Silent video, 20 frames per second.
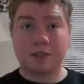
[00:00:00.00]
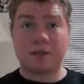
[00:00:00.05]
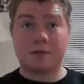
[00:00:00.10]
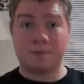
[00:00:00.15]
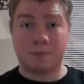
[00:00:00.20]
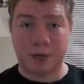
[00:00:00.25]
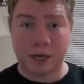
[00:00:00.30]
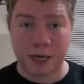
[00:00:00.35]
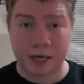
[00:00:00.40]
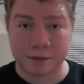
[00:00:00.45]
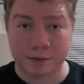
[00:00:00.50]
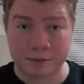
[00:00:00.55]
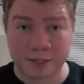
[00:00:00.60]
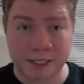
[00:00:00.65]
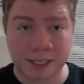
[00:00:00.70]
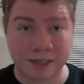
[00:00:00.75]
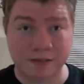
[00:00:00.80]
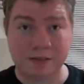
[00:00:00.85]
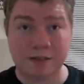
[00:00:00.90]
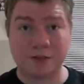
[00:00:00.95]
But I would
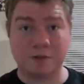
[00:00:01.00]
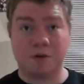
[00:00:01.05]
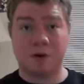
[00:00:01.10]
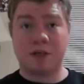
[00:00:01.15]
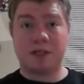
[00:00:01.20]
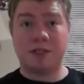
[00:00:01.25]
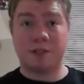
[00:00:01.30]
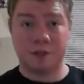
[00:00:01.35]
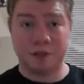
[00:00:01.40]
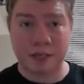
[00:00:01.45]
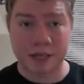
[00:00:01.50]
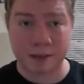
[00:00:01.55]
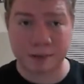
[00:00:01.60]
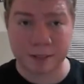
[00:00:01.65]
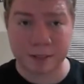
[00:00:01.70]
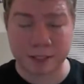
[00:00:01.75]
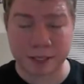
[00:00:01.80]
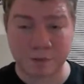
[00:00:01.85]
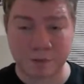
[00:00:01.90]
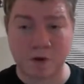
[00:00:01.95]
generally want to do that
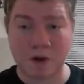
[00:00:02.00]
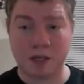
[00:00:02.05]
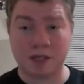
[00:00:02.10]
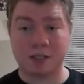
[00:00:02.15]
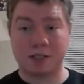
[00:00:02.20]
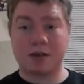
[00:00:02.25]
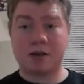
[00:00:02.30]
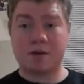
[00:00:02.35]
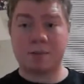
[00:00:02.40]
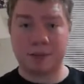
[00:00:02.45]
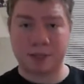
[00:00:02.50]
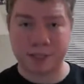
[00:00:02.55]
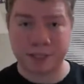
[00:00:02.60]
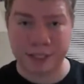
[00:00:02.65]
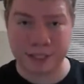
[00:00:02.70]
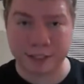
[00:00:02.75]
because I want to talk about the